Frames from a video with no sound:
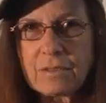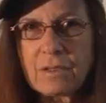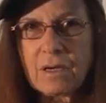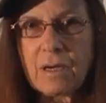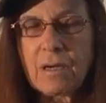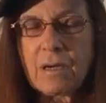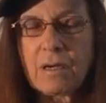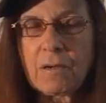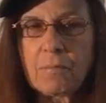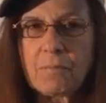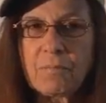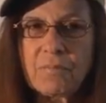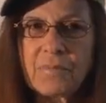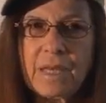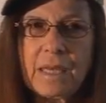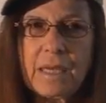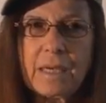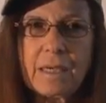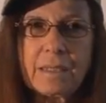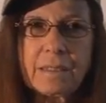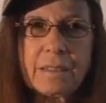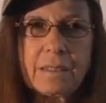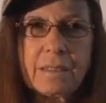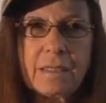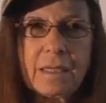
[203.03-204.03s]

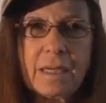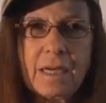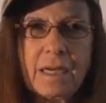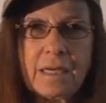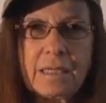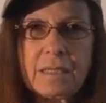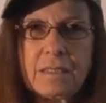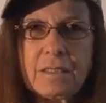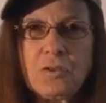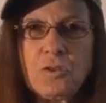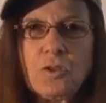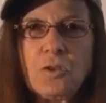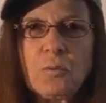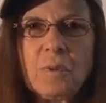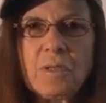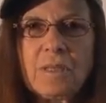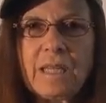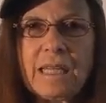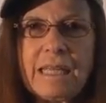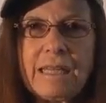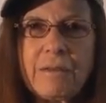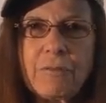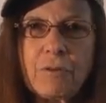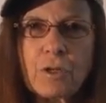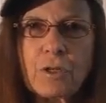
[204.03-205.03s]
And I do
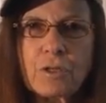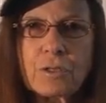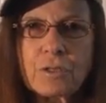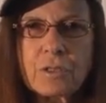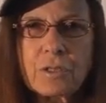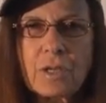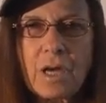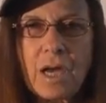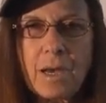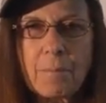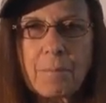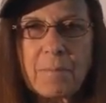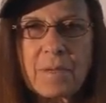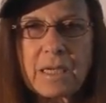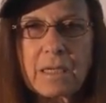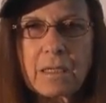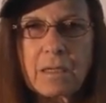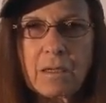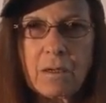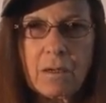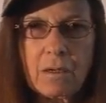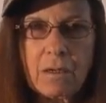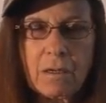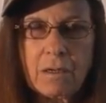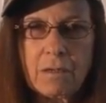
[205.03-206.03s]
believe her topic
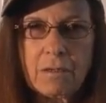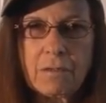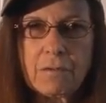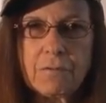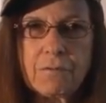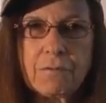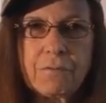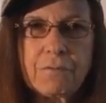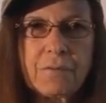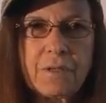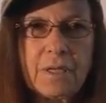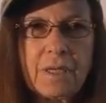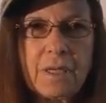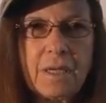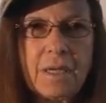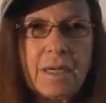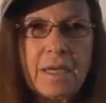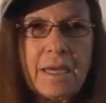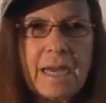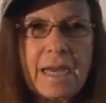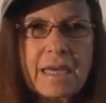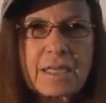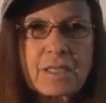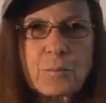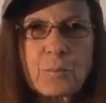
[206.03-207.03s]
of
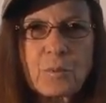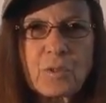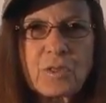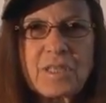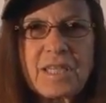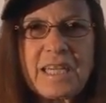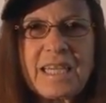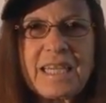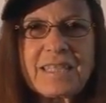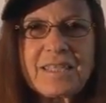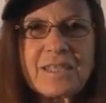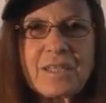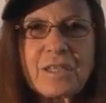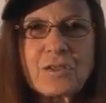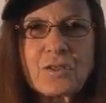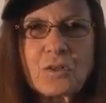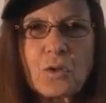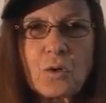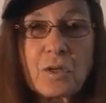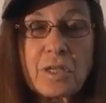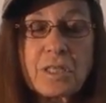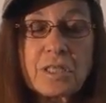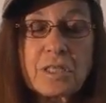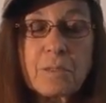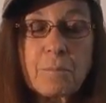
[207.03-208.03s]
expertise is
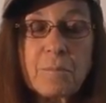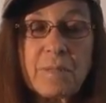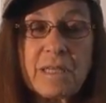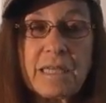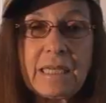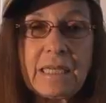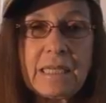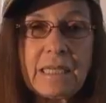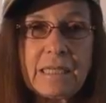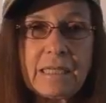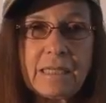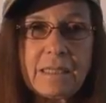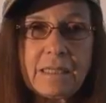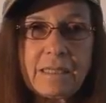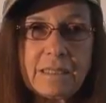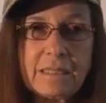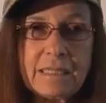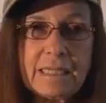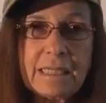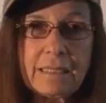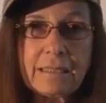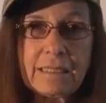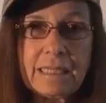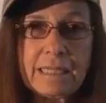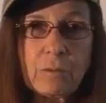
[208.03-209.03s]
going to be
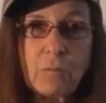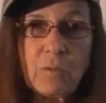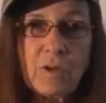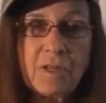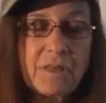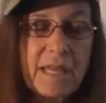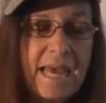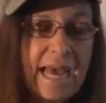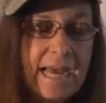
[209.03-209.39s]
dealing with